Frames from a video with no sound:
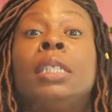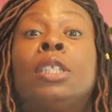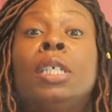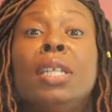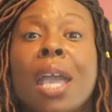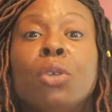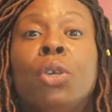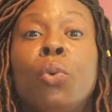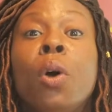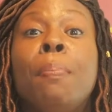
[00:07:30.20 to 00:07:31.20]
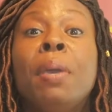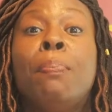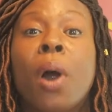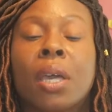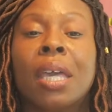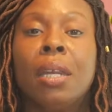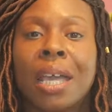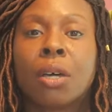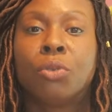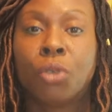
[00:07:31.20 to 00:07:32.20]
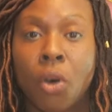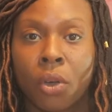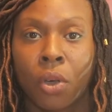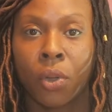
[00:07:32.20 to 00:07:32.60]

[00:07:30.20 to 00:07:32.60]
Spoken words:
Tonight, you will be barking like a dog,